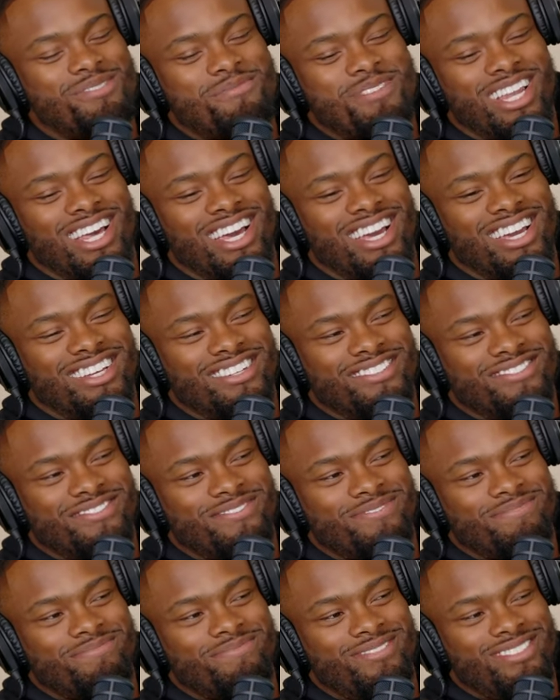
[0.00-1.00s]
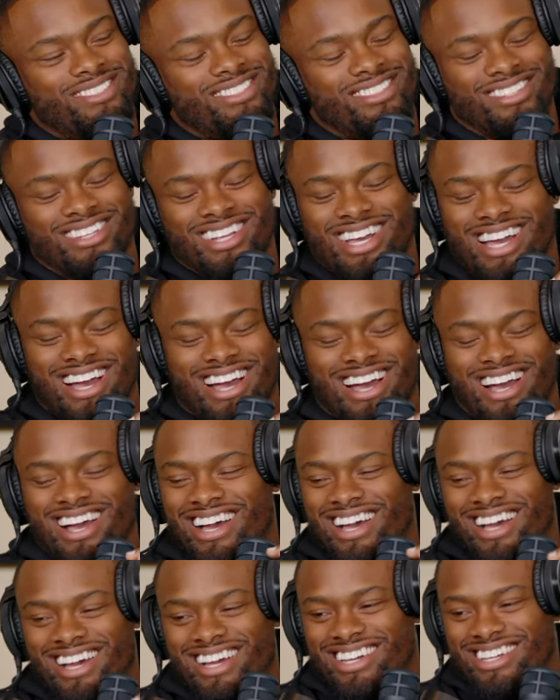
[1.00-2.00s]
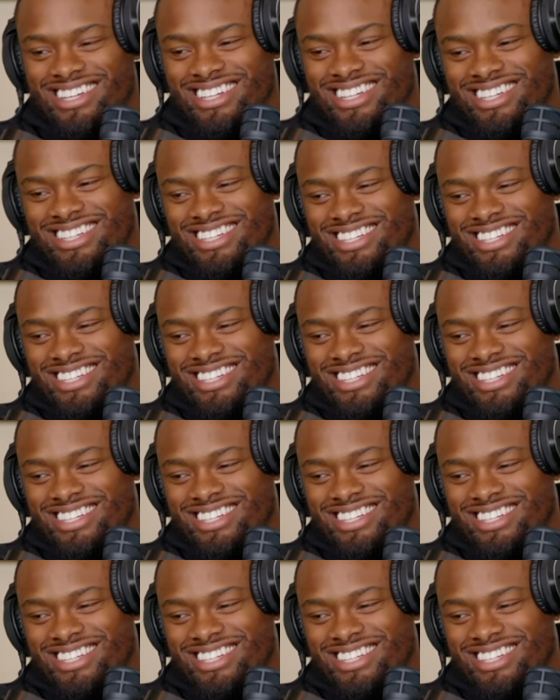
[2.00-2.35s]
be like, nah.